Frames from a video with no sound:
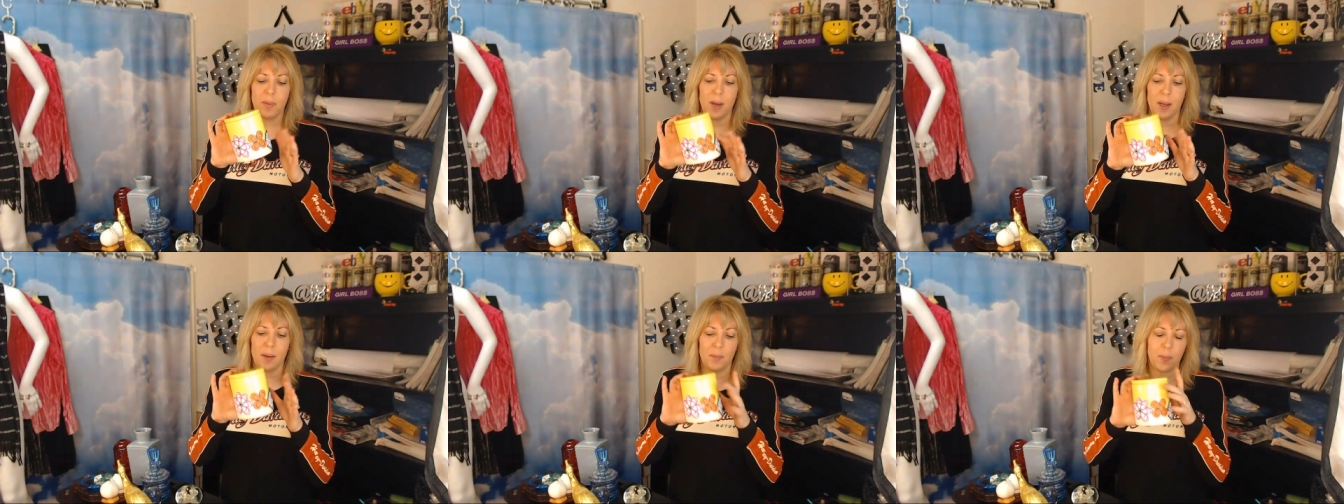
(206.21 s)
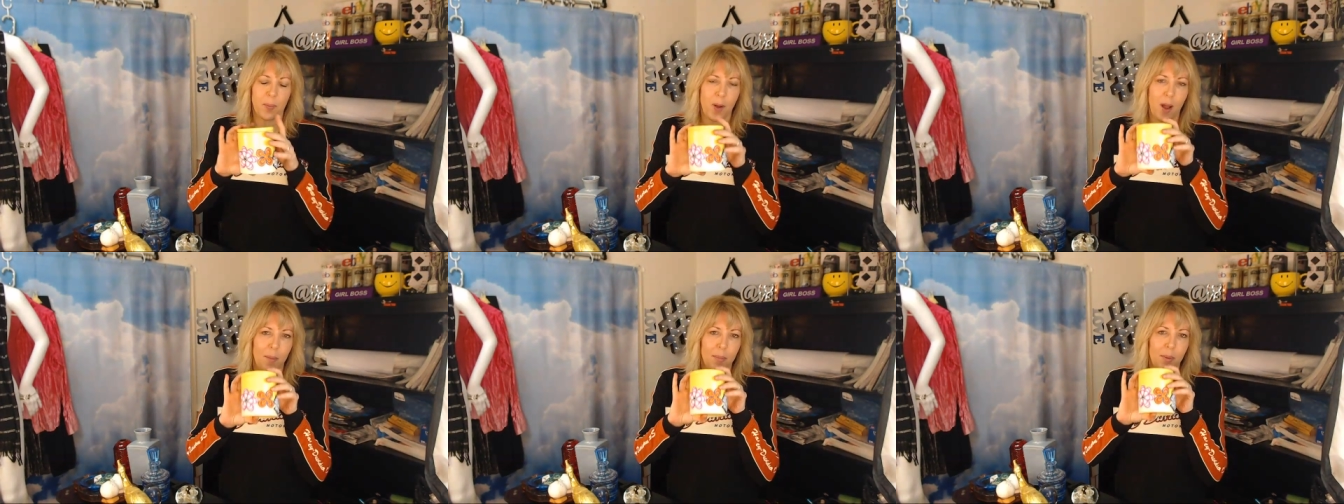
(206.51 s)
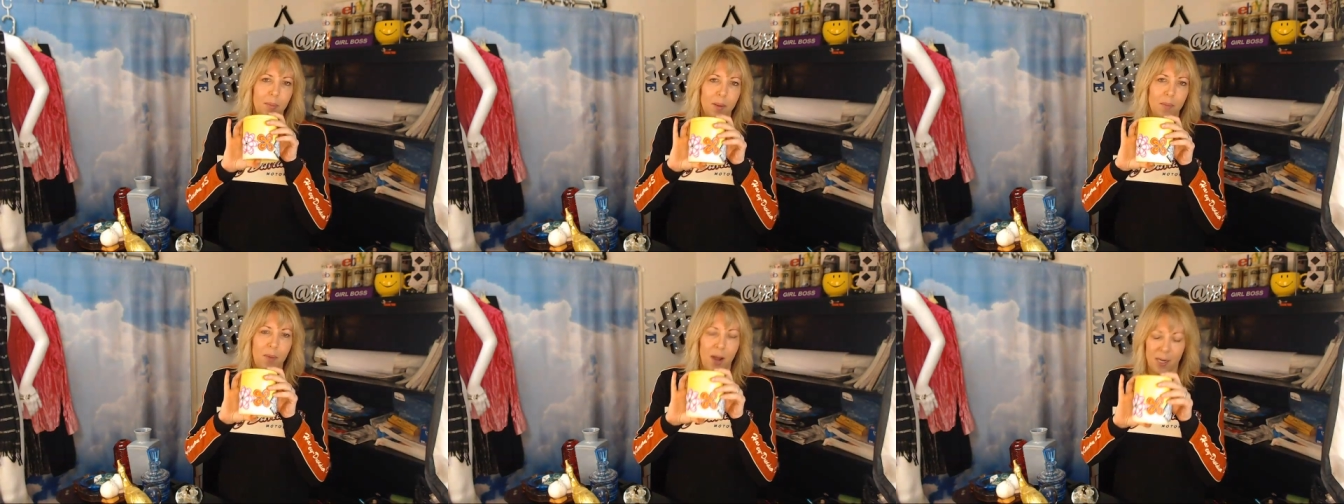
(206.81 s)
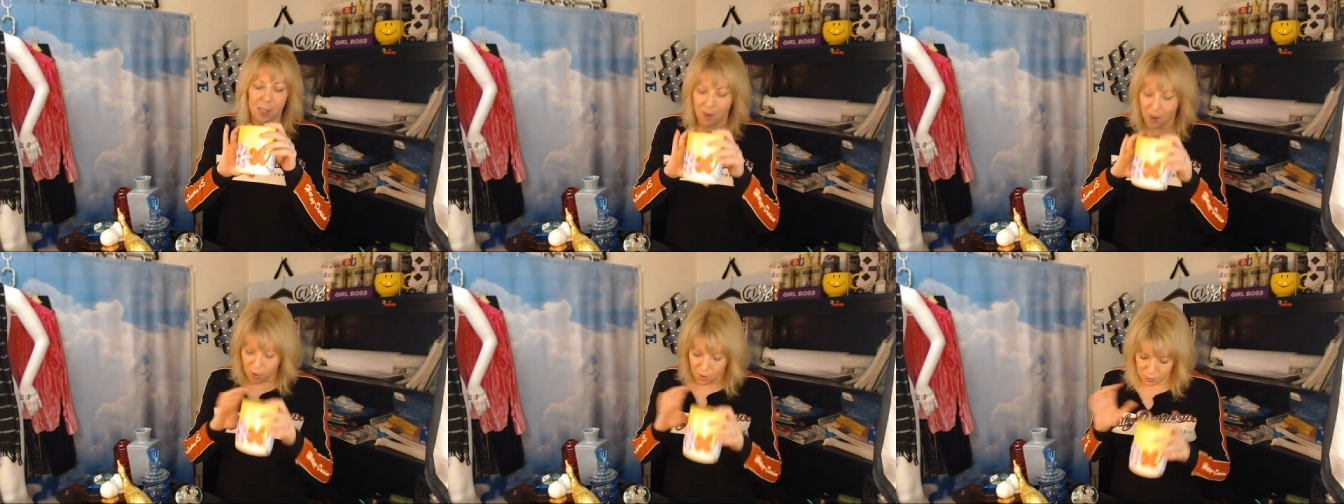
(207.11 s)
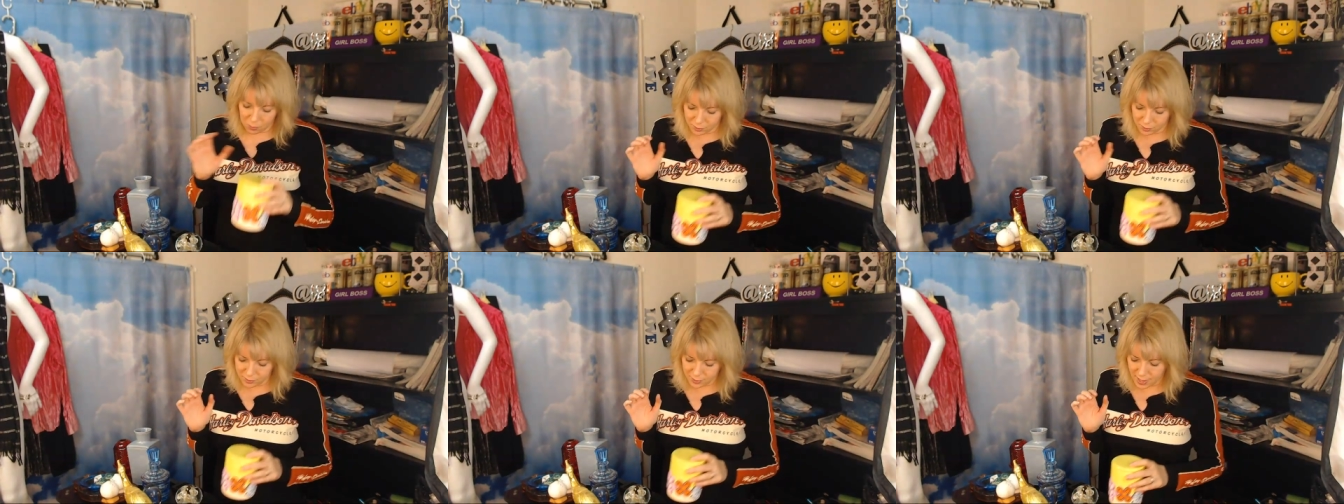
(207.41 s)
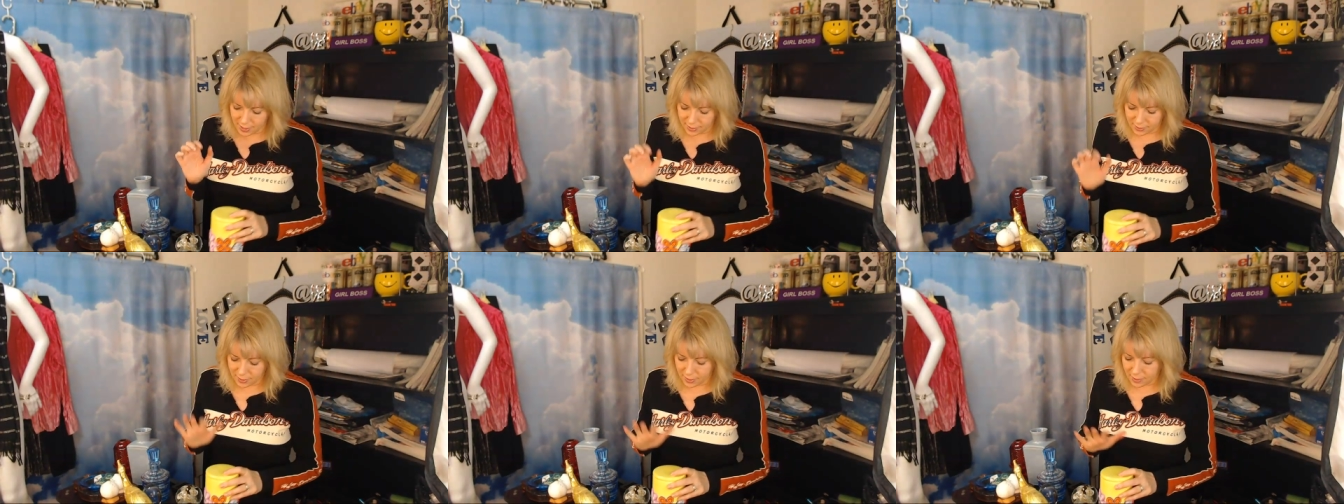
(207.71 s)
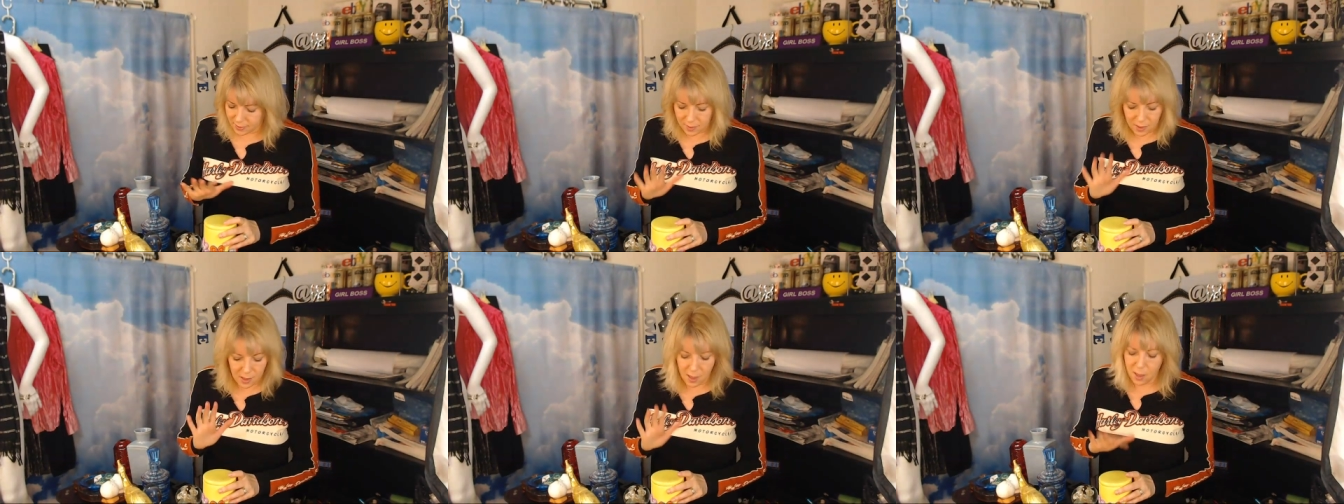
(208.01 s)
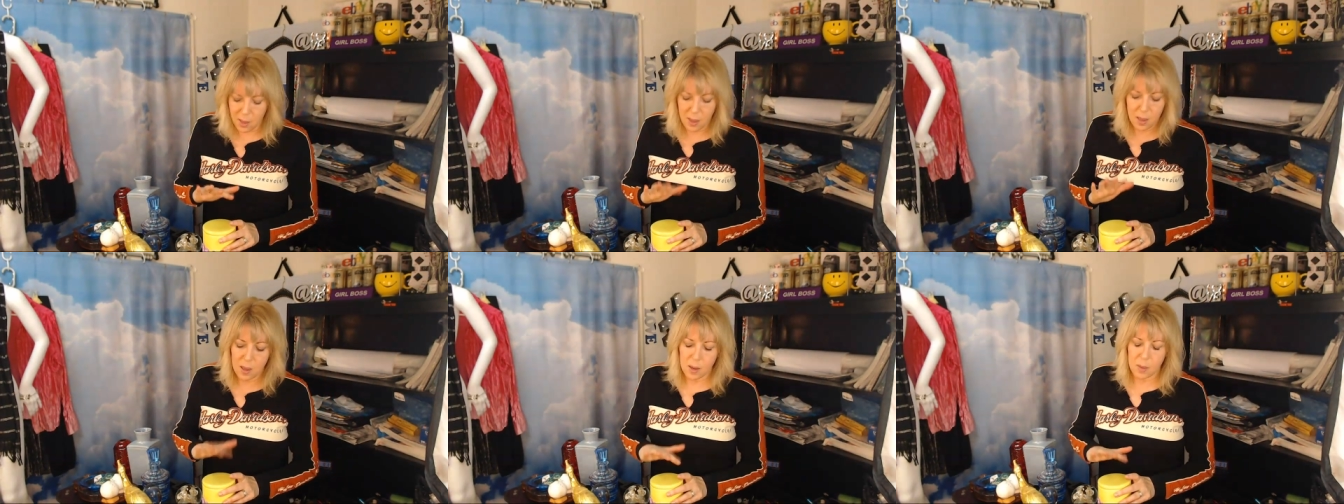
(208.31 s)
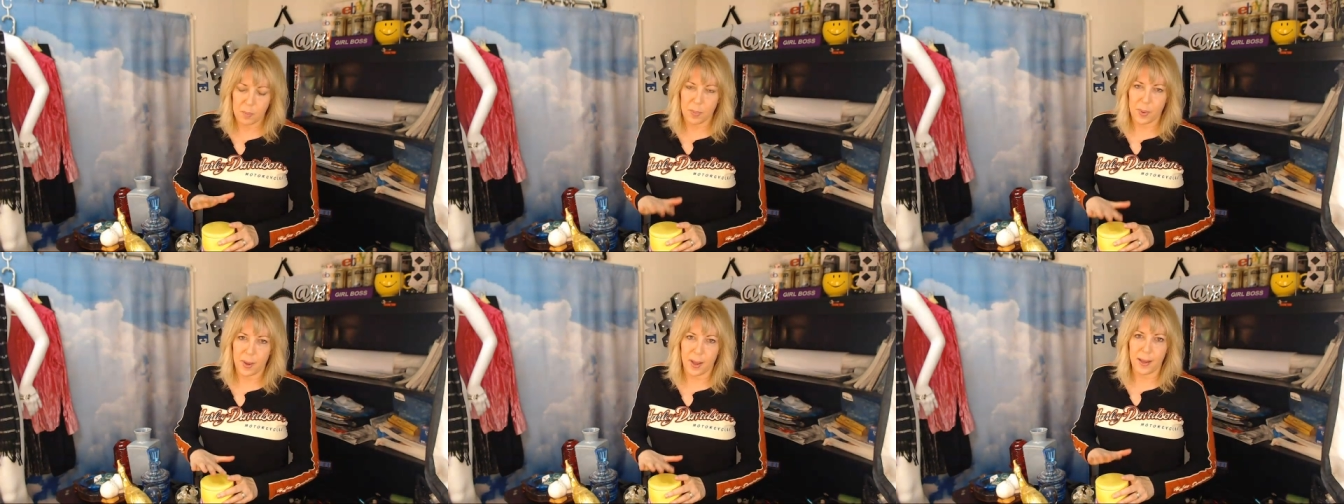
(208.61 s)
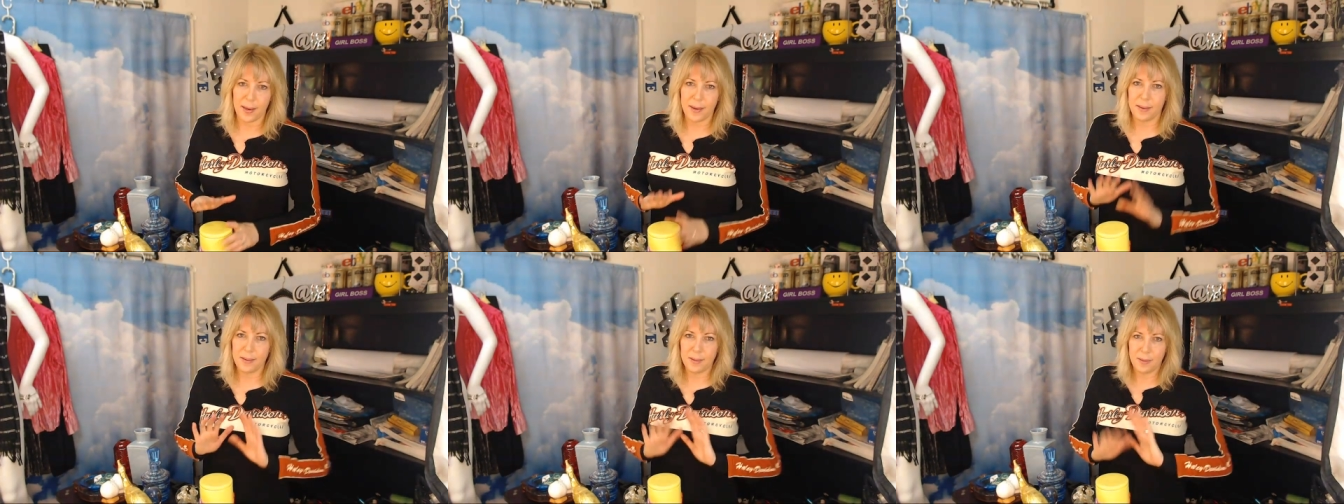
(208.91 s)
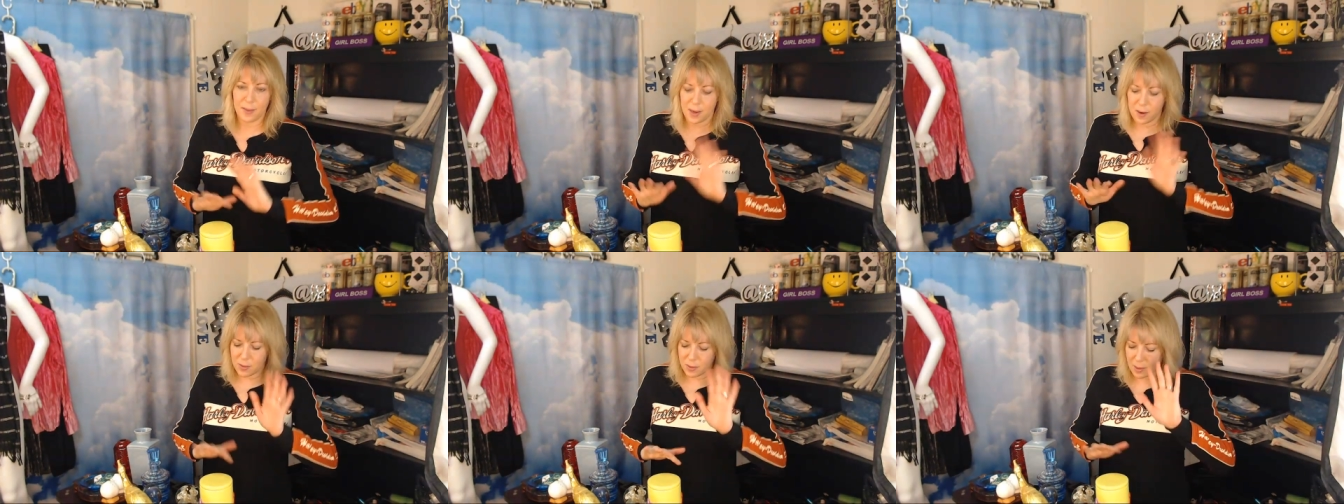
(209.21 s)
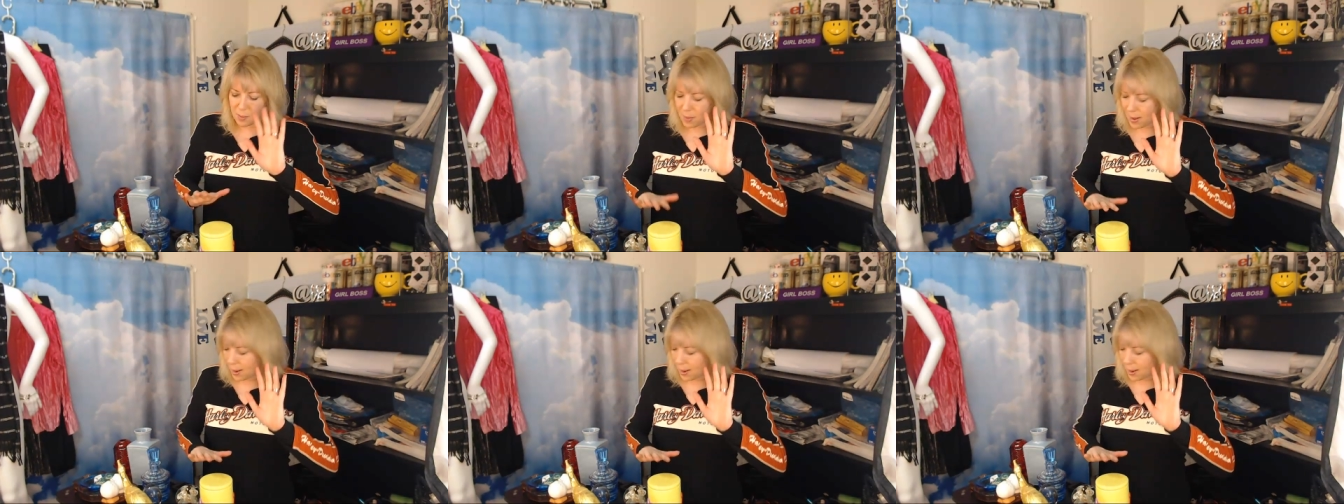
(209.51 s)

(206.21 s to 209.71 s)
but probably my daughter will take this. But there's